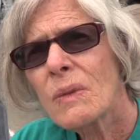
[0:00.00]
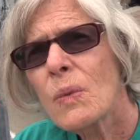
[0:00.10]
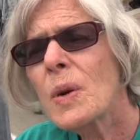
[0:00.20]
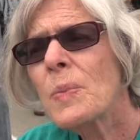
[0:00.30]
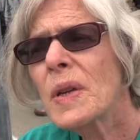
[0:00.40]

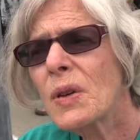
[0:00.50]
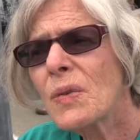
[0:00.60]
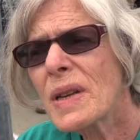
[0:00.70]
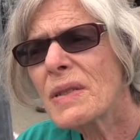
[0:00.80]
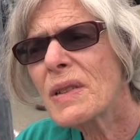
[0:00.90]
We're being
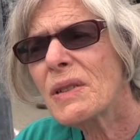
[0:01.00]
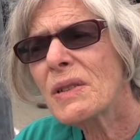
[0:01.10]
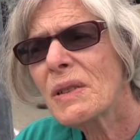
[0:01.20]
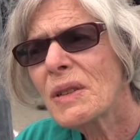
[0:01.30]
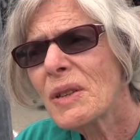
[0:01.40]
arrested,
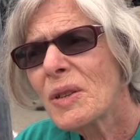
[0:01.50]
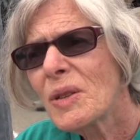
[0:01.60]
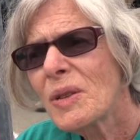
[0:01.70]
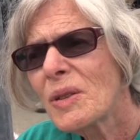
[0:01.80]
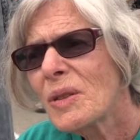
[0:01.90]

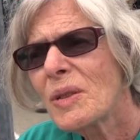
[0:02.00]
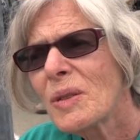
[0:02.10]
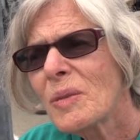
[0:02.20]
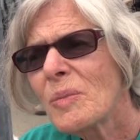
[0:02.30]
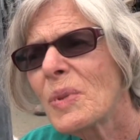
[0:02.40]

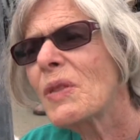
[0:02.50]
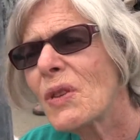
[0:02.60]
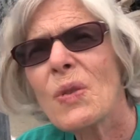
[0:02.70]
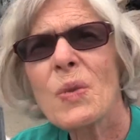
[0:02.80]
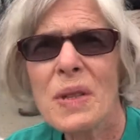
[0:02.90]
but
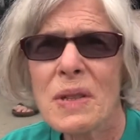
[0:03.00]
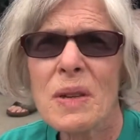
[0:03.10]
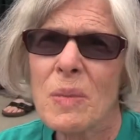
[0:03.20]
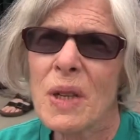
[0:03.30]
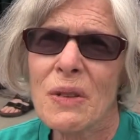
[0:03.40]
they're the ones
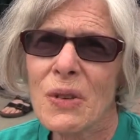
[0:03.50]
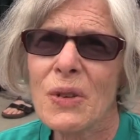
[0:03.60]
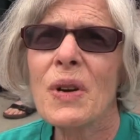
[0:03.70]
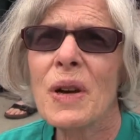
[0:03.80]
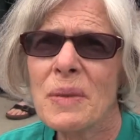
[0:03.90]
committing the
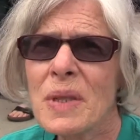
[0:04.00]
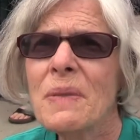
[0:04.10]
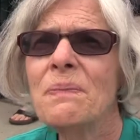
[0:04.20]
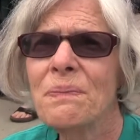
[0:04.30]
crimes.